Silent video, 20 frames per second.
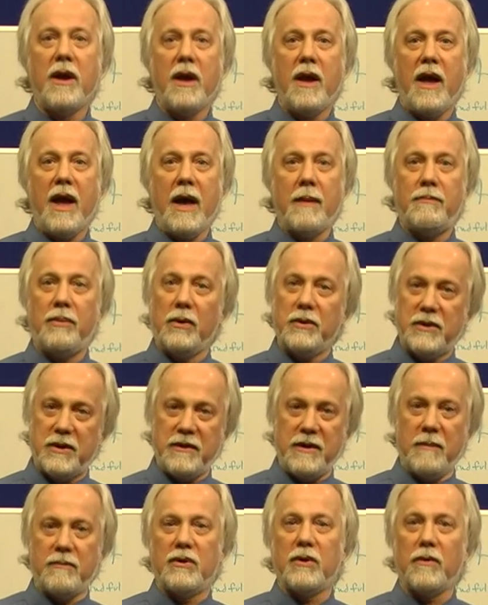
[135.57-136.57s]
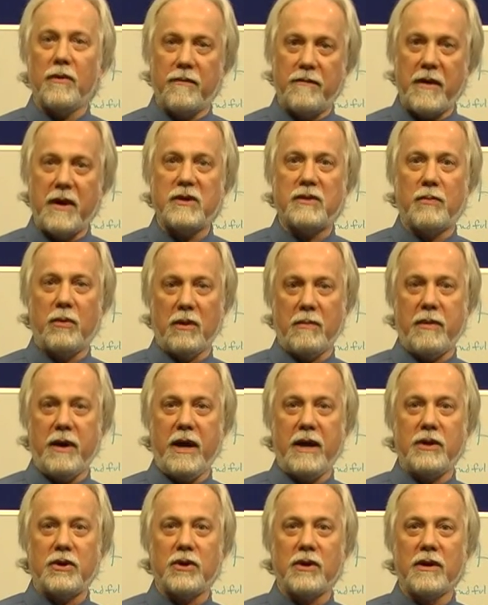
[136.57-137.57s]
and posted them to her Facebook
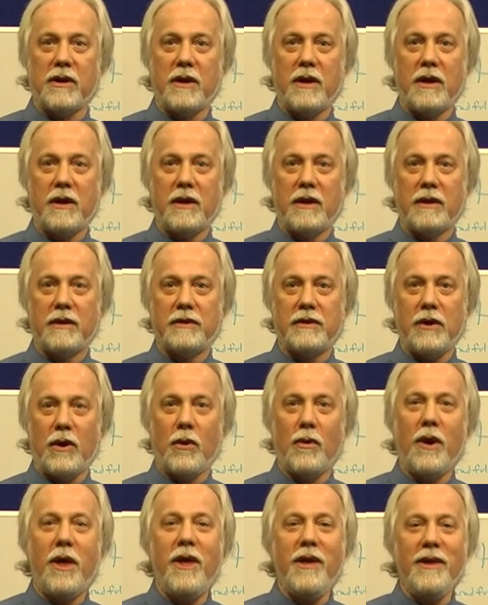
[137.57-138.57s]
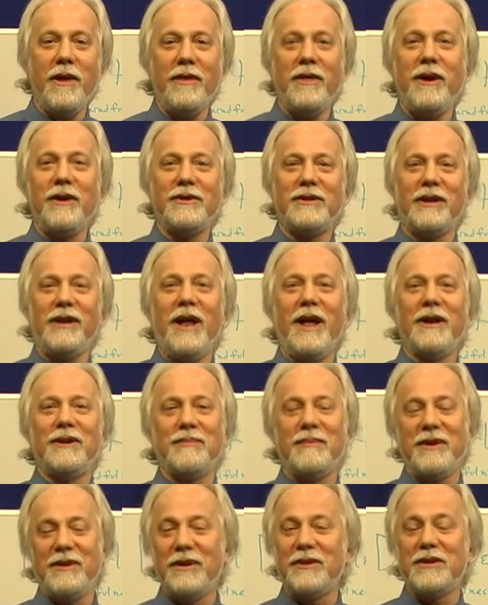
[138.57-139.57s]
page. So there's a lot
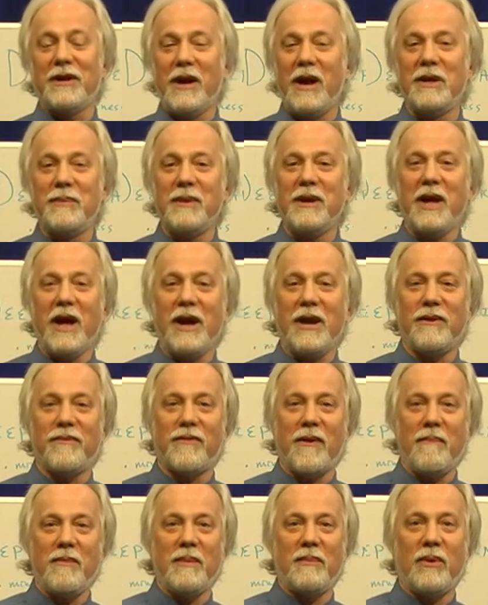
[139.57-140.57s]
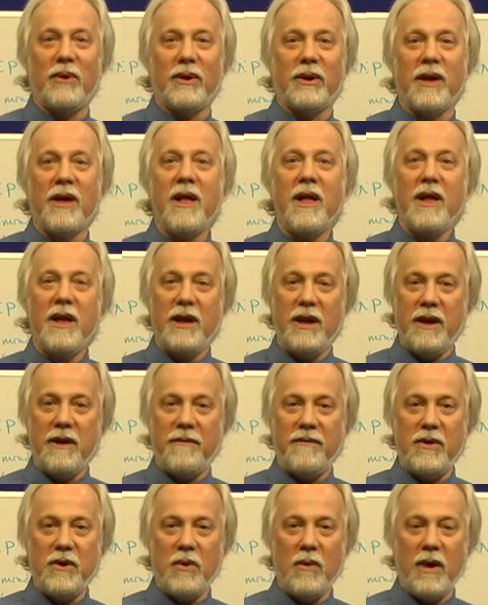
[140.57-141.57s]
to be gained from the book
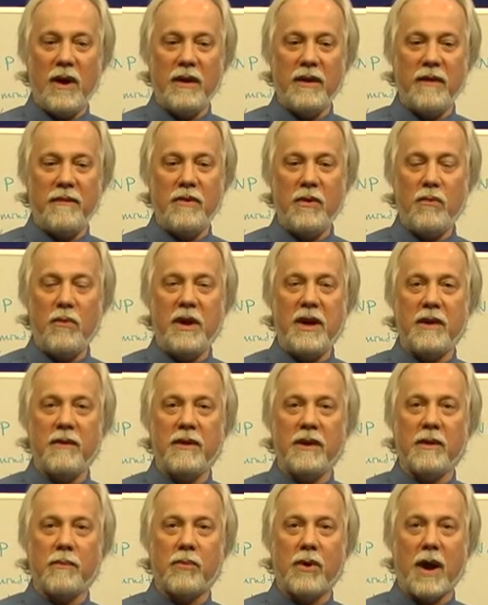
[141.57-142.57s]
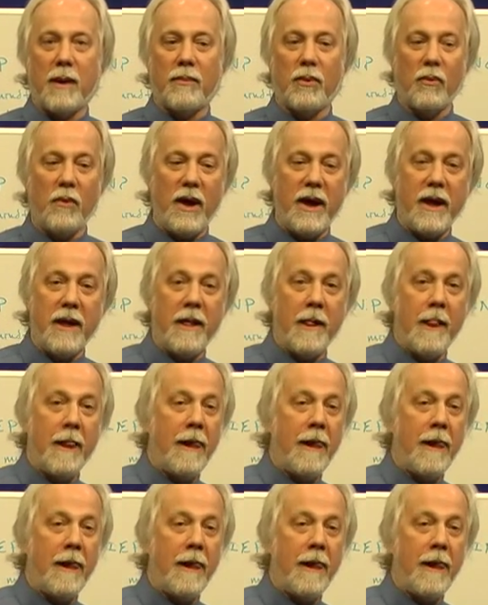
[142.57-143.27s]
if you read it in the proper way.